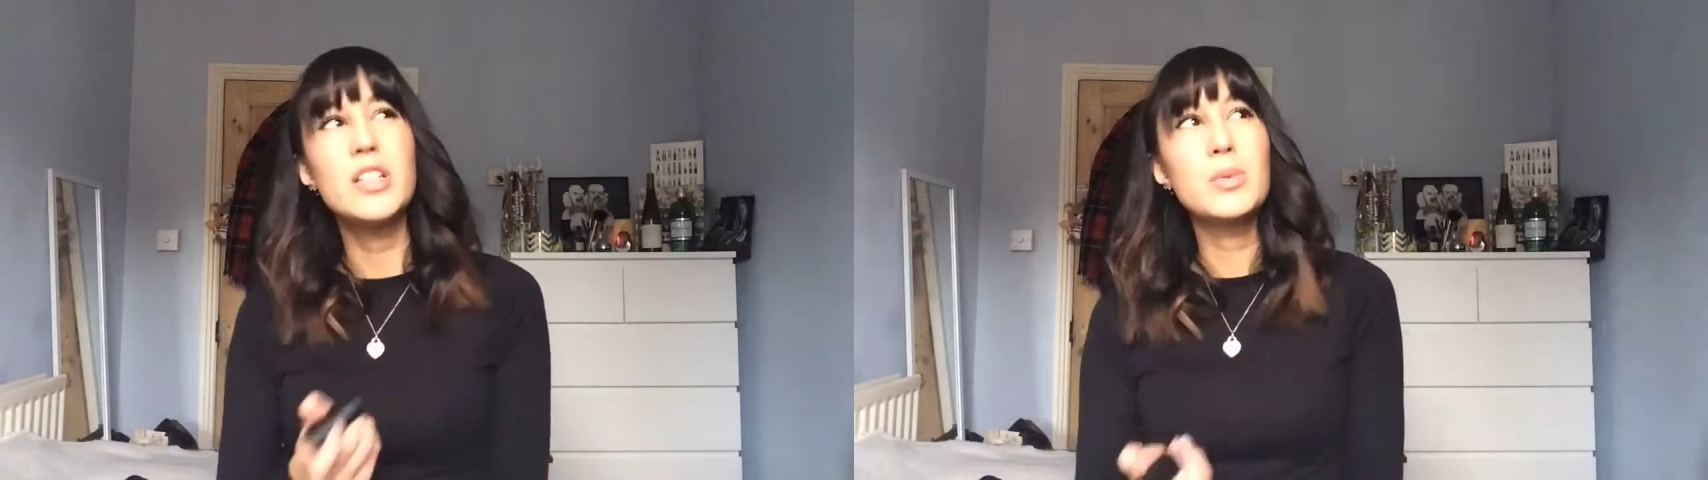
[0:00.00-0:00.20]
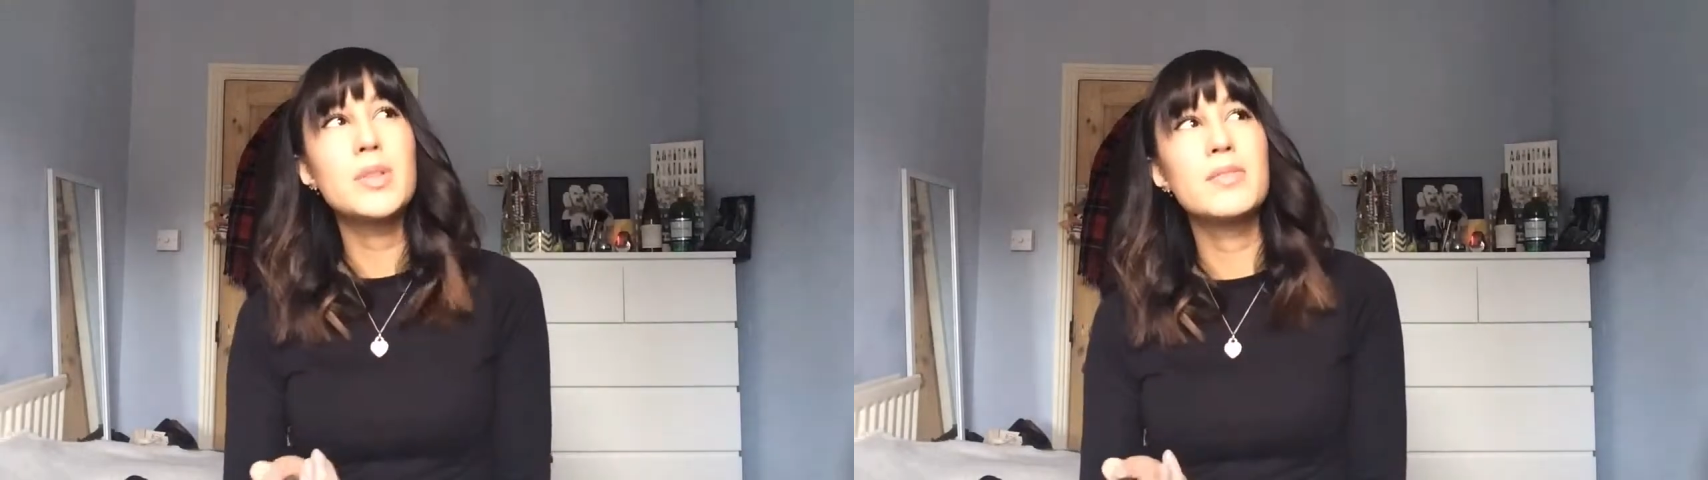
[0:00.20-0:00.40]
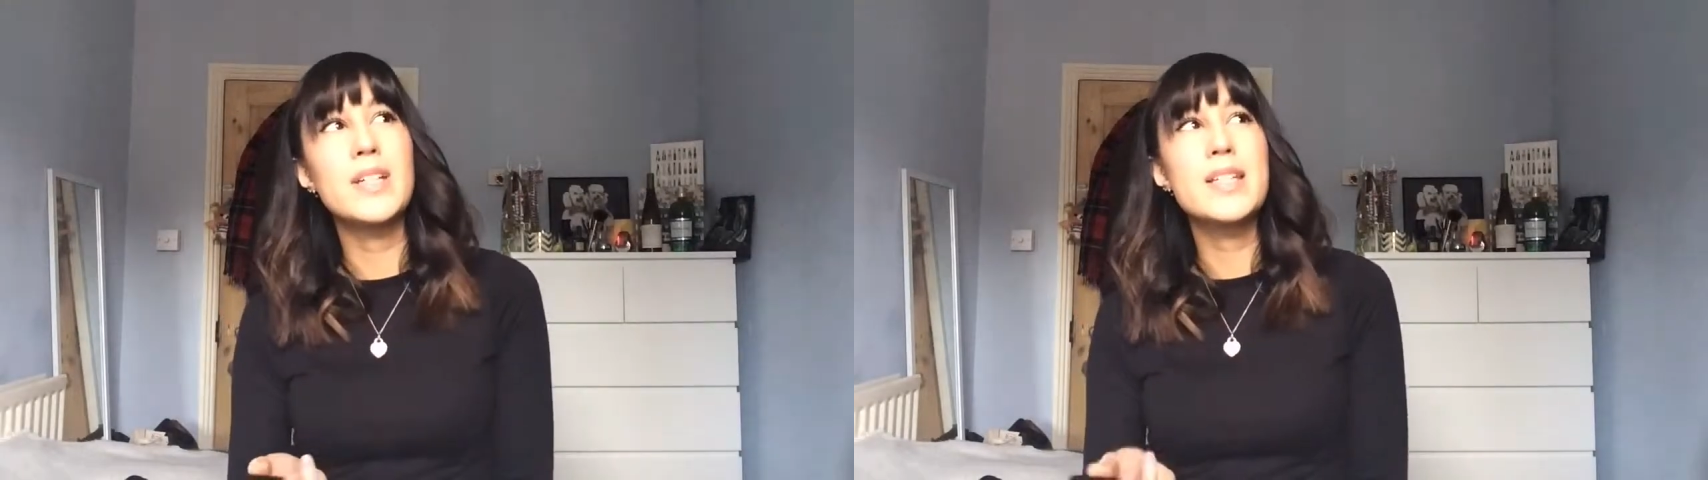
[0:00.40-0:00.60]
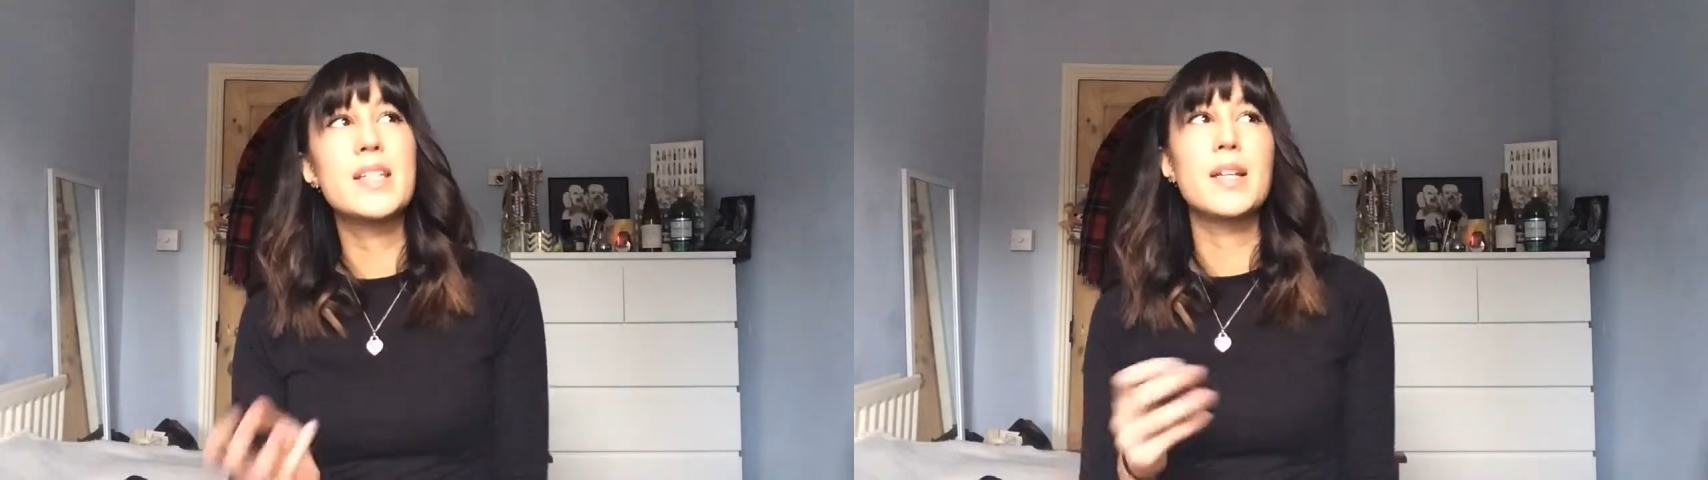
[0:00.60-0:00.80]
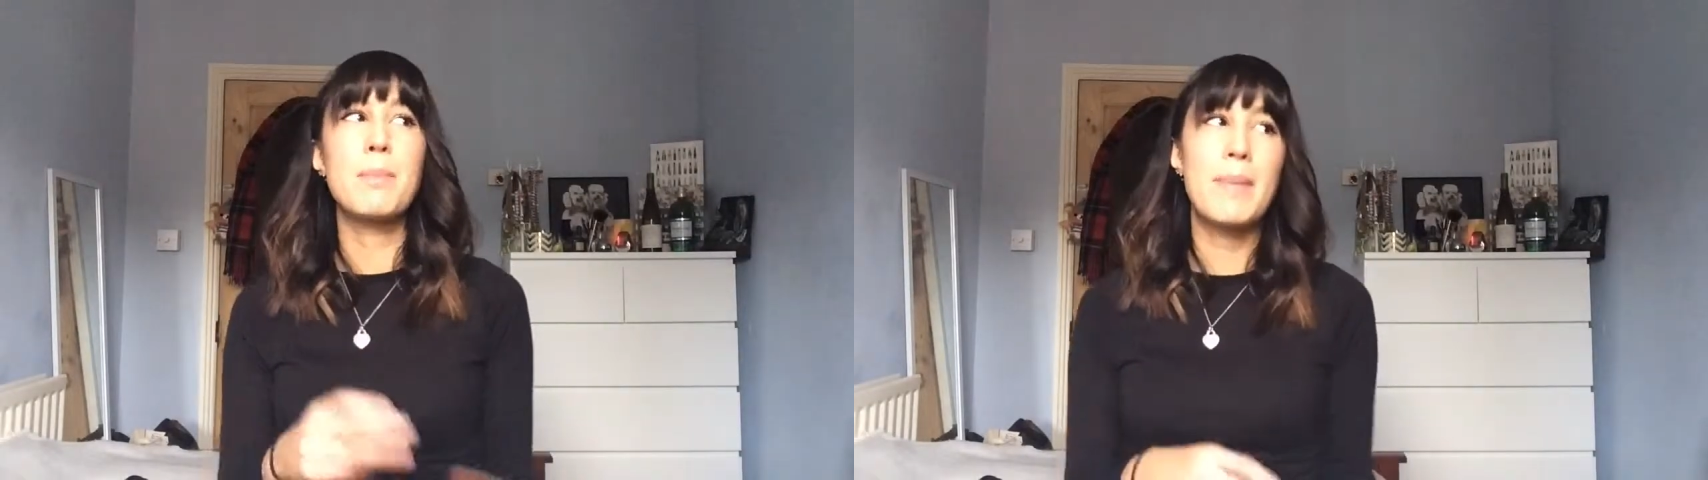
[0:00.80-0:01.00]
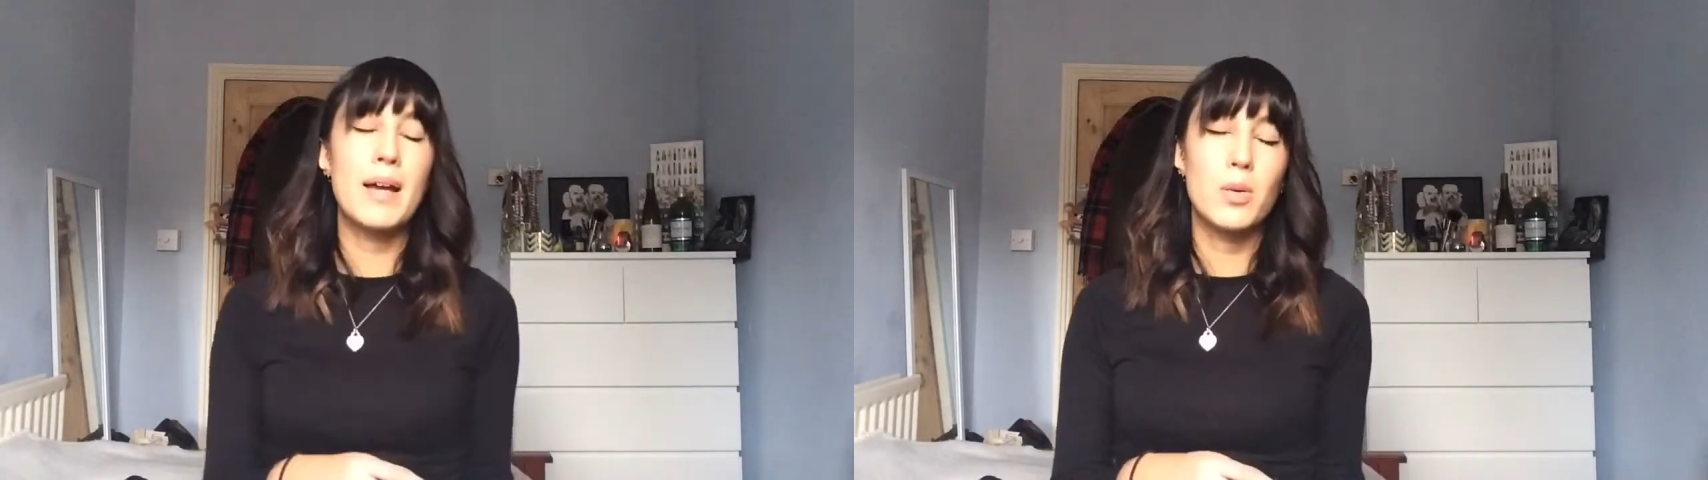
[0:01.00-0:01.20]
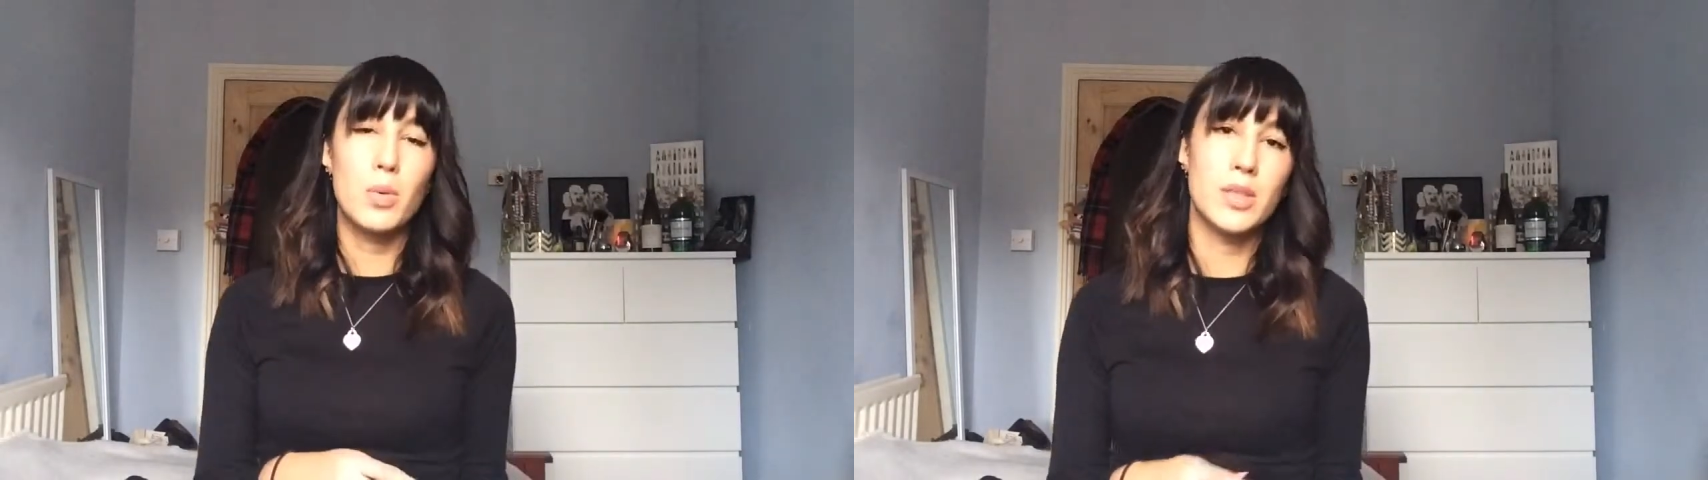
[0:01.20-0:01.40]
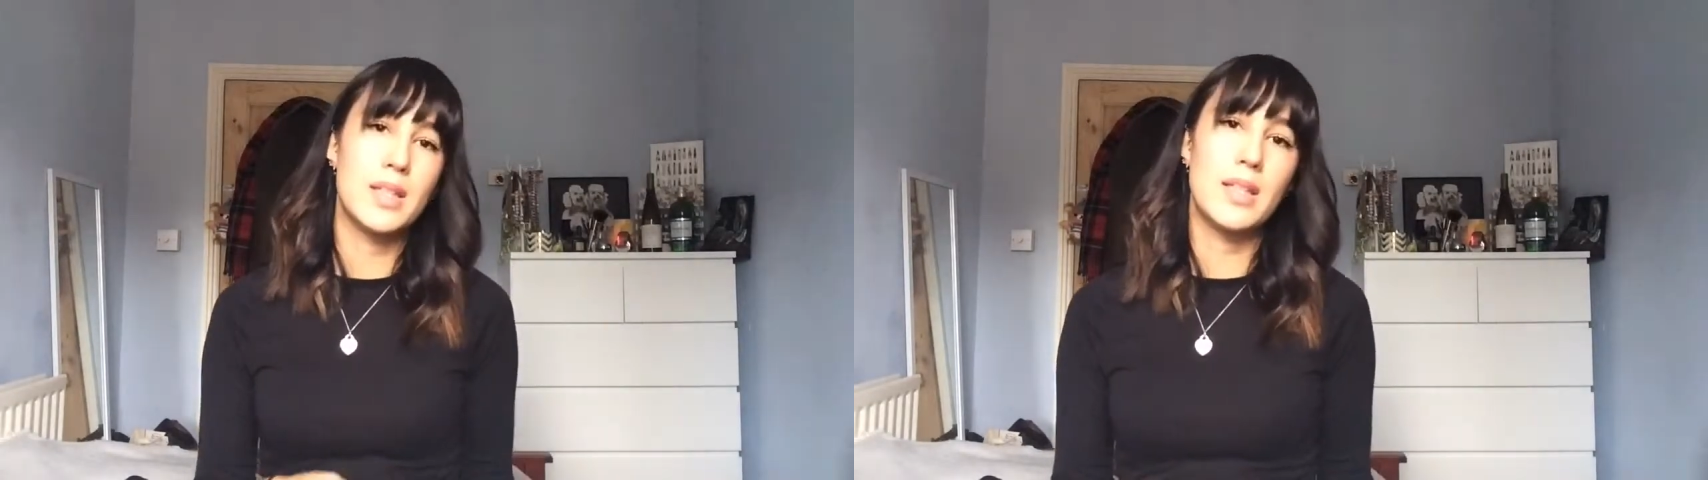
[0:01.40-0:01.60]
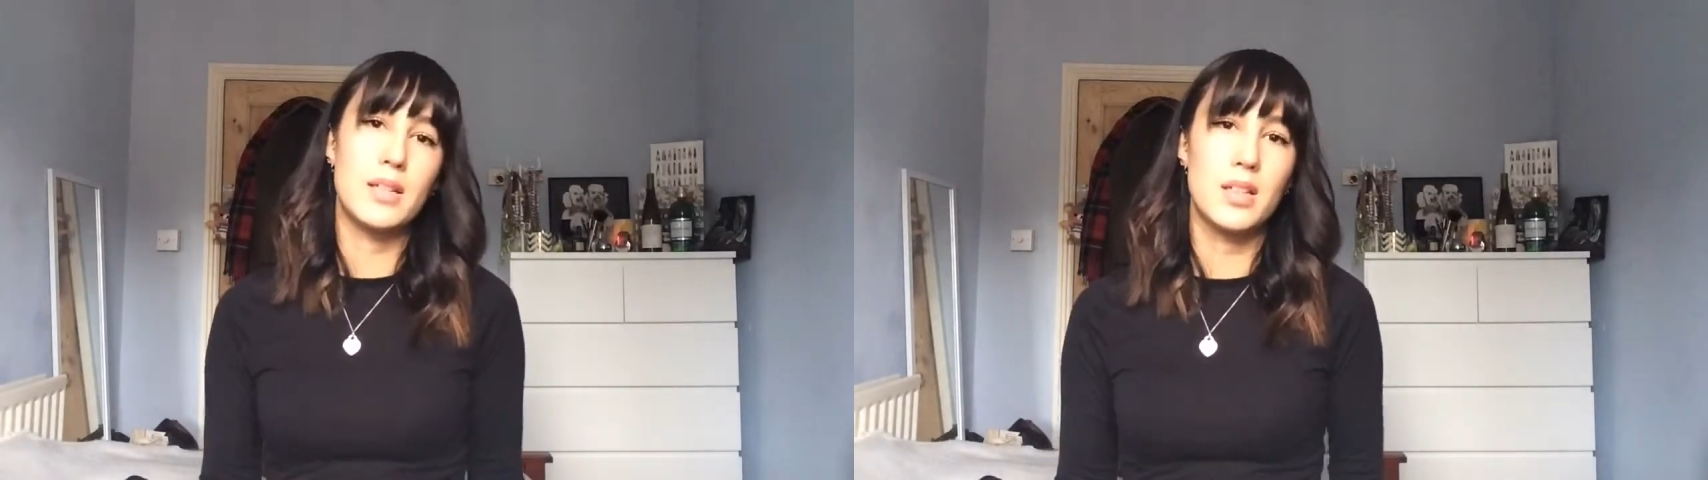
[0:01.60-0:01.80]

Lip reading: really want to invest in like a MAC one in